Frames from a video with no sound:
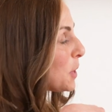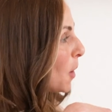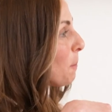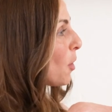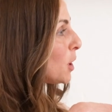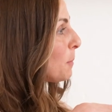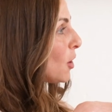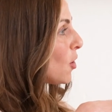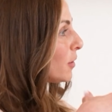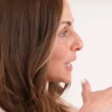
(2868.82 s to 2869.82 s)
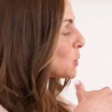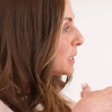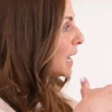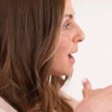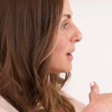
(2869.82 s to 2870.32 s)
become part of my heart. That's
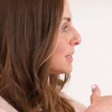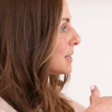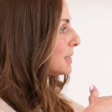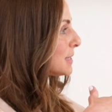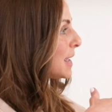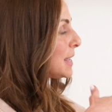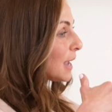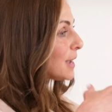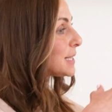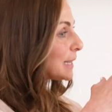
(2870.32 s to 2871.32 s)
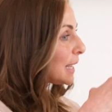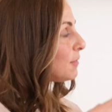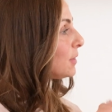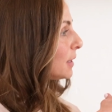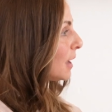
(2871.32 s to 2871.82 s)
what da'as is. Da'as,
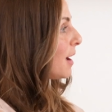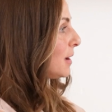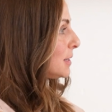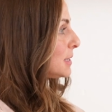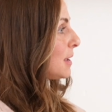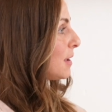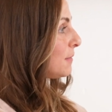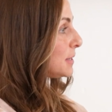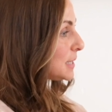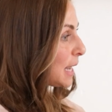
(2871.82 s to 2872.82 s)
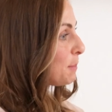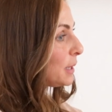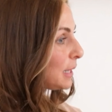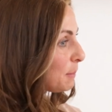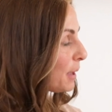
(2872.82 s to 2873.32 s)
leiv lada'as. The same
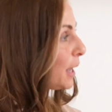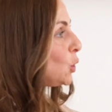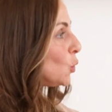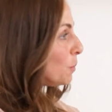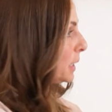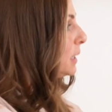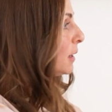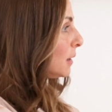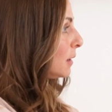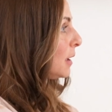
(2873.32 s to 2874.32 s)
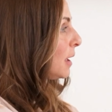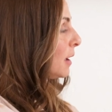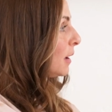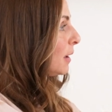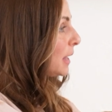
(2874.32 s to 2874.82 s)
bilibenu bina.
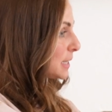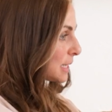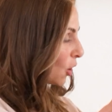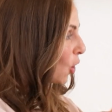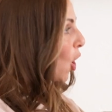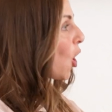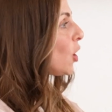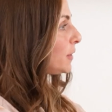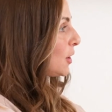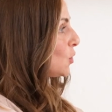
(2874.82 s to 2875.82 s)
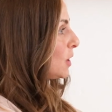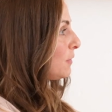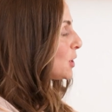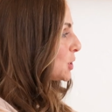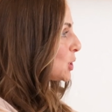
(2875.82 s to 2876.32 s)
It's in our heart that you're
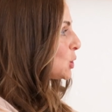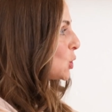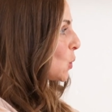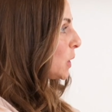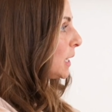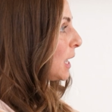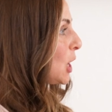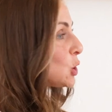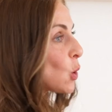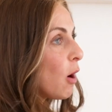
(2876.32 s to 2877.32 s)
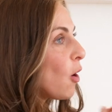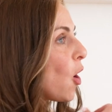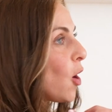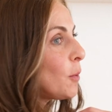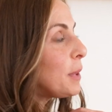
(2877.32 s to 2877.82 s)
giving us this knowing. So our
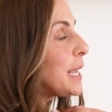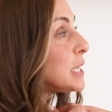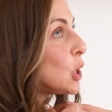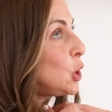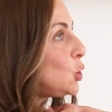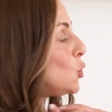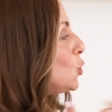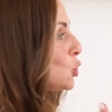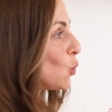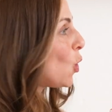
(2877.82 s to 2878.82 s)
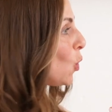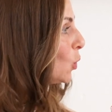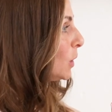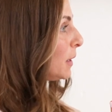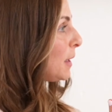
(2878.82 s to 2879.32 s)
heart plays a huge
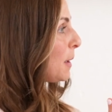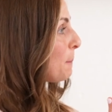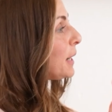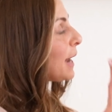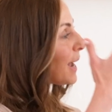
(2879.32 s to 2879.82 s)
role, but it